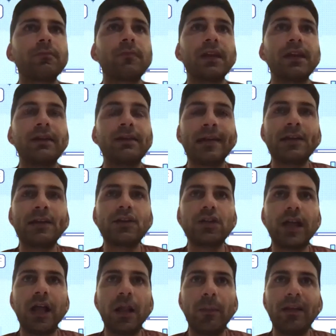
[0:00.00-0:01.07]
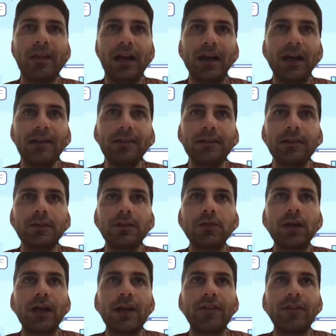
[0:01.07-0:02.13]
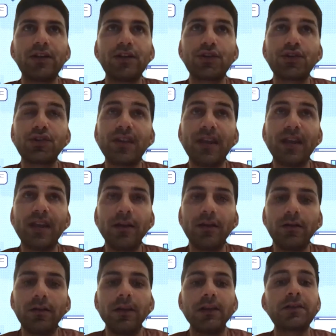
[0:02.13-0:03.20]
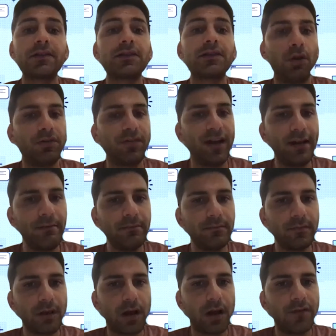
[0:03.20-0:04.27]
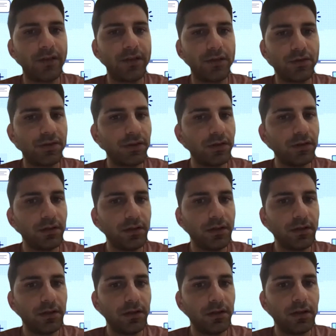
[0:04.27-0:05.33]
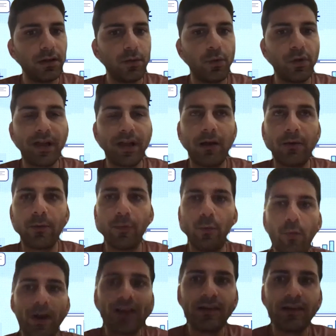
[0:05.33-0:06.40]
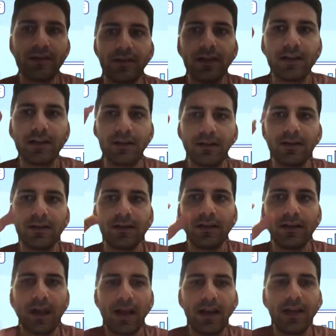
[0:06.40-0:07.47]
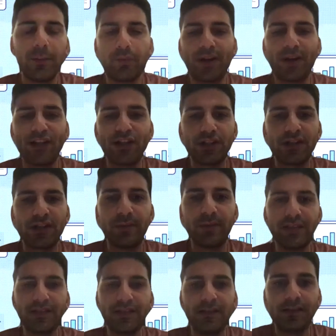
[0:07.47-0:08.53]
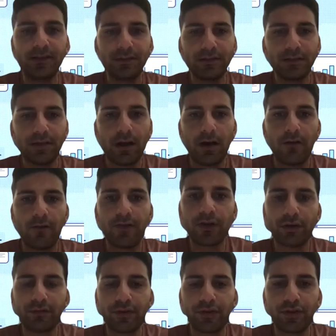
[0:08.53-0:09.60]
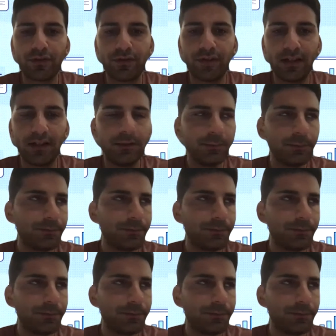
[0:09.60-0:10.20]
it's actually helping us to kind of understand the install time of the user without wasting any precious bits of the conversion value.